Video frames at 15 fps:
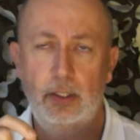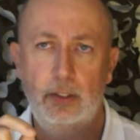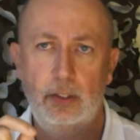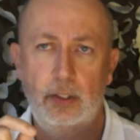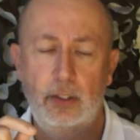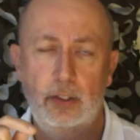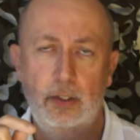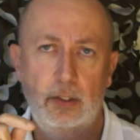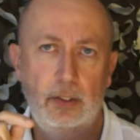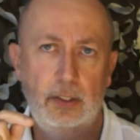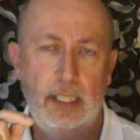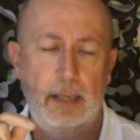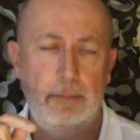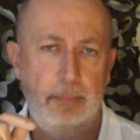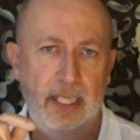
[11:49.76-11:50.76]

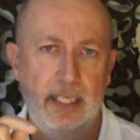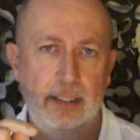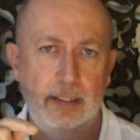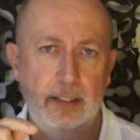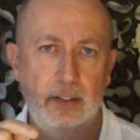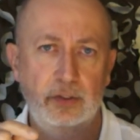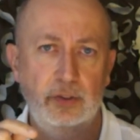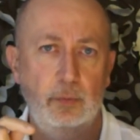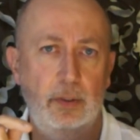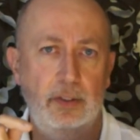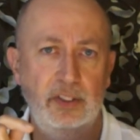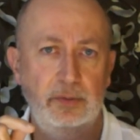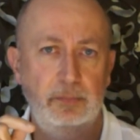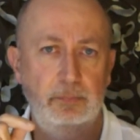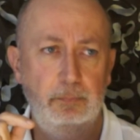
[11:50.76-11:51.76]
that pellet goes where
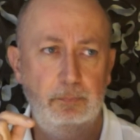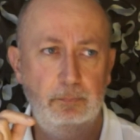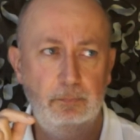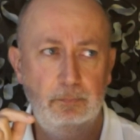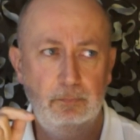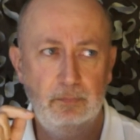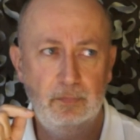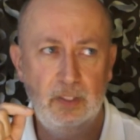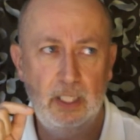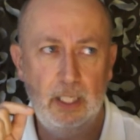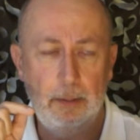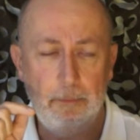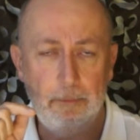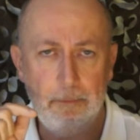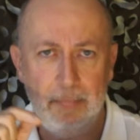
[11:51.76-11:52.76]
it's
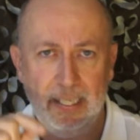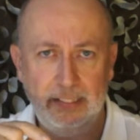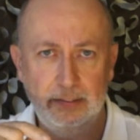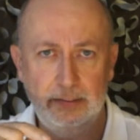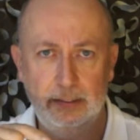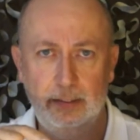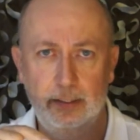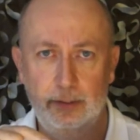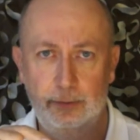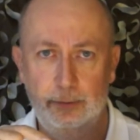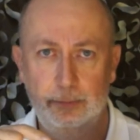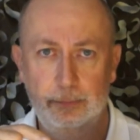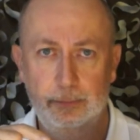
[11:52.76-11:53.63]
meant to go.